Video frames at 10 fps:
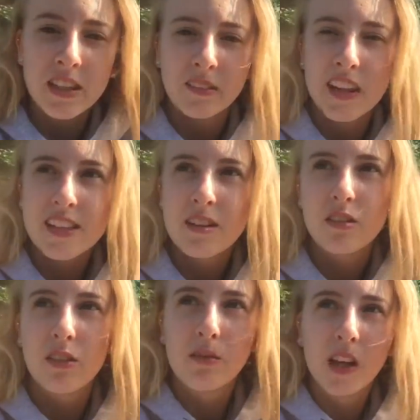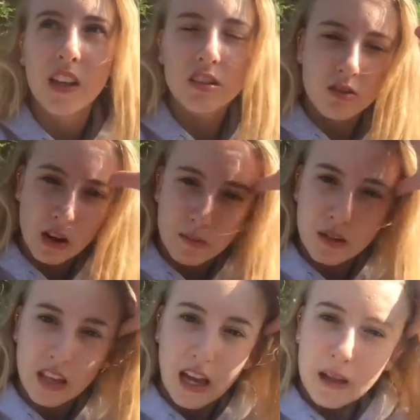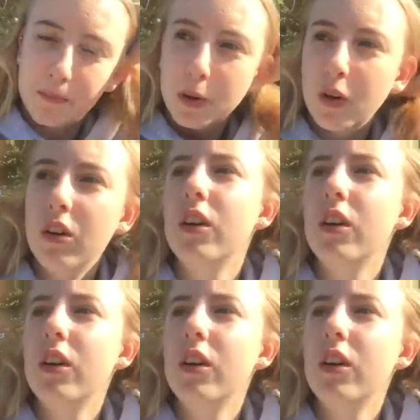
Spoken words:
I'm guessing it was from scraps that they had, but